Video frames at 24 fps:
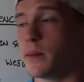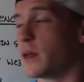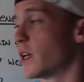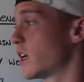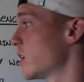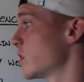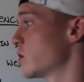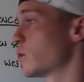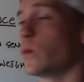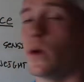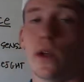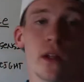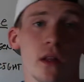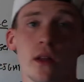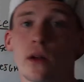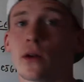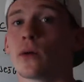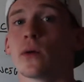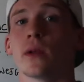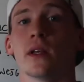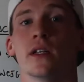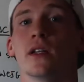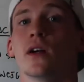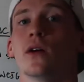because we
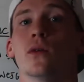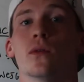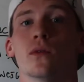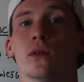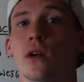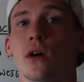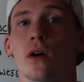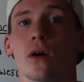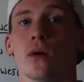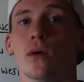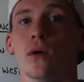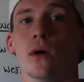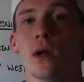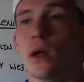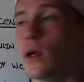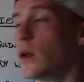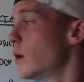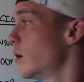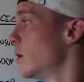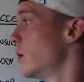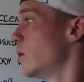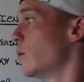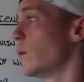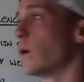literally don't know
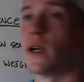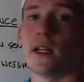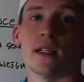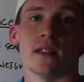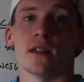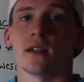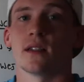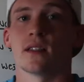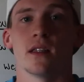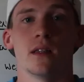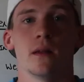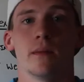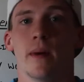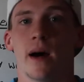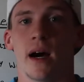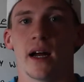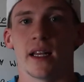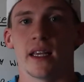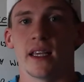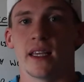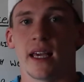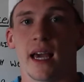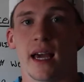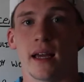what it does in the
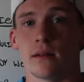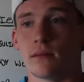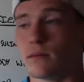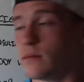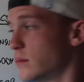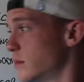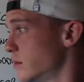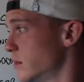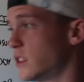body yet.